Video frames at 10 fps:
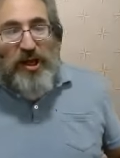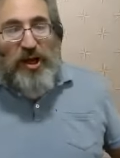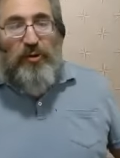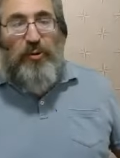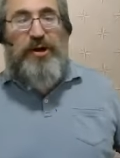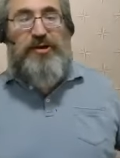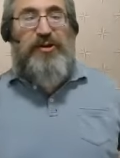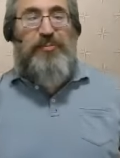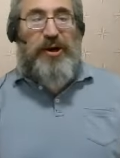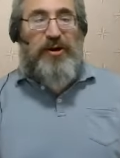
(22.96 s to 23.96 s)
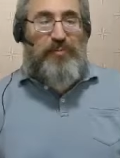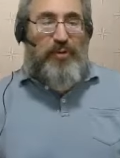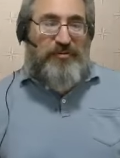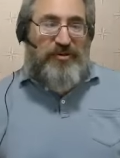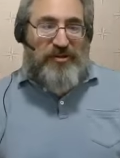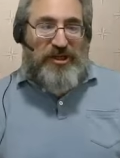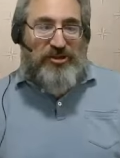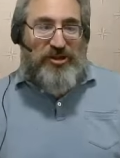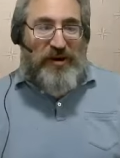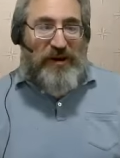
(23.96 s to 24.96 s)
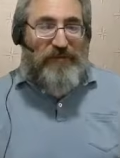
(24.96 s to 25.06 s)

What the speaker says: According to the Merriam-Webster dictionary,